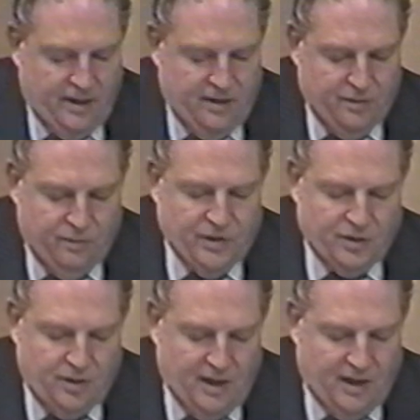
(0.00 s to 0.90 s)
The
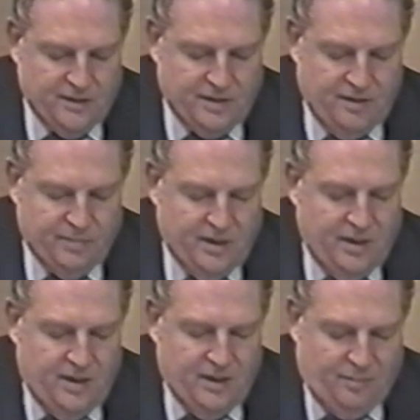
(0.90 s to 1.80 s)
original concept,
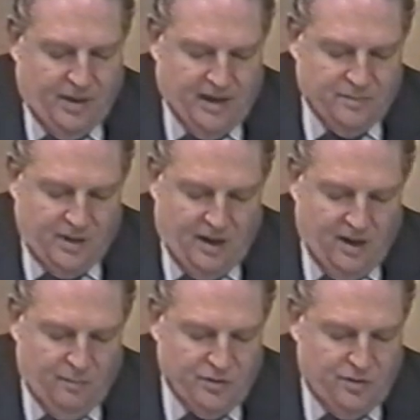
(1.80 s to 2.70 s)
the plasma
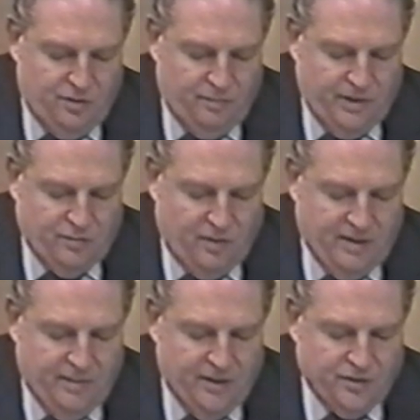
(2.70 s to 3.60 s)
column was going to be 20
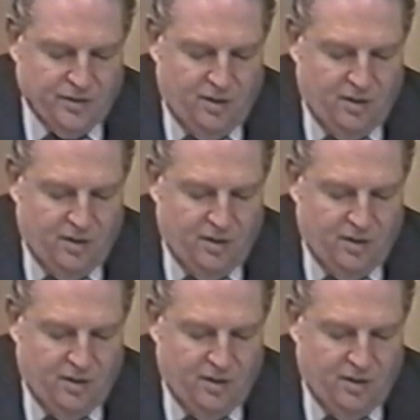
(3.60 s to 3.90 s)
meters long.